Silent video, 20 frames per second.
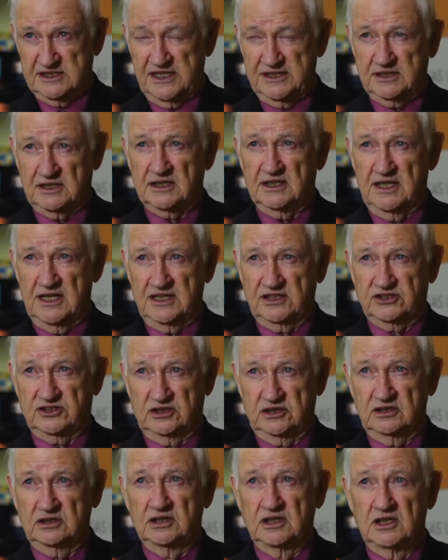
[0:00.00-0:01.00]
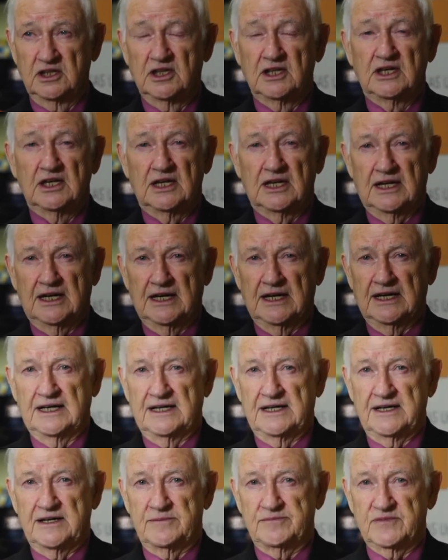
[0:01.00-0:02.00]
data collection
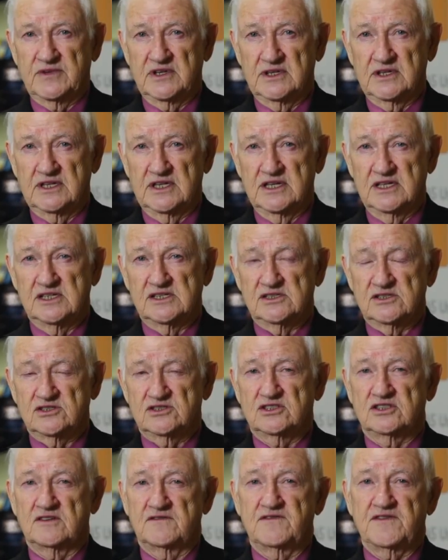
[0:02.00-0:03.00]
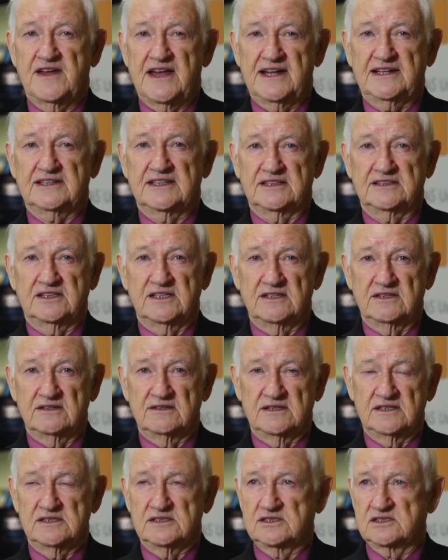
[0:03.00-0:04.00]
is the fact that
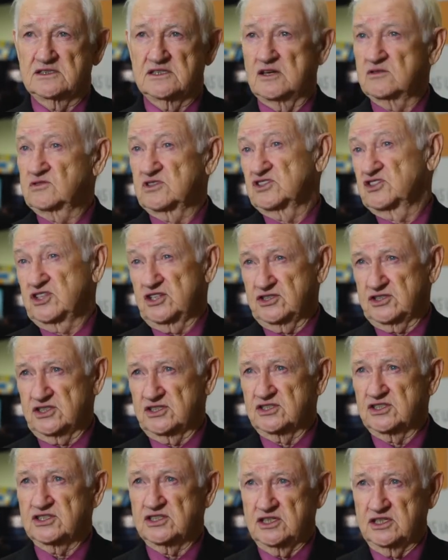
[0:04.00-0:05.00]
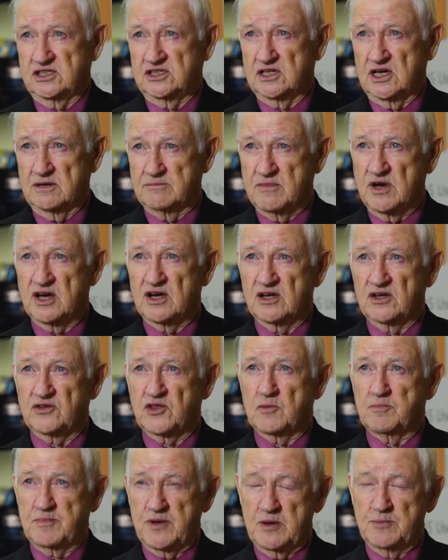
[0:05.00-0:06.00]
there is no consistency among
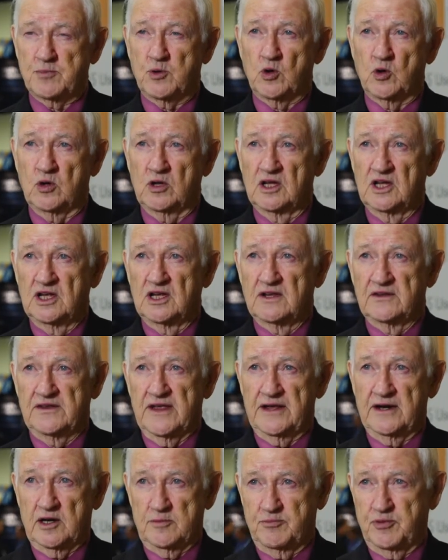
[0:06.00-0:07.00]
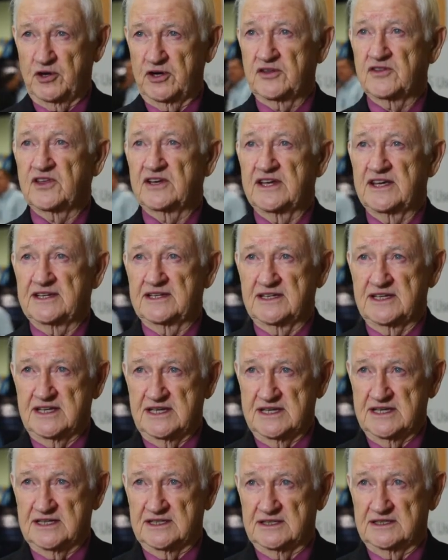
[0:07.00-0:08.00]
the people that are putting the data
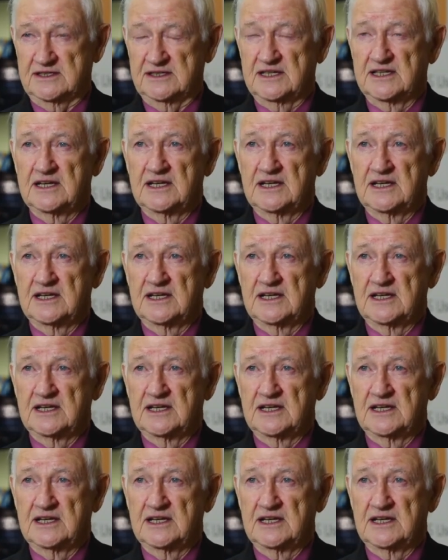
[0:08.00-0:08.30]
in,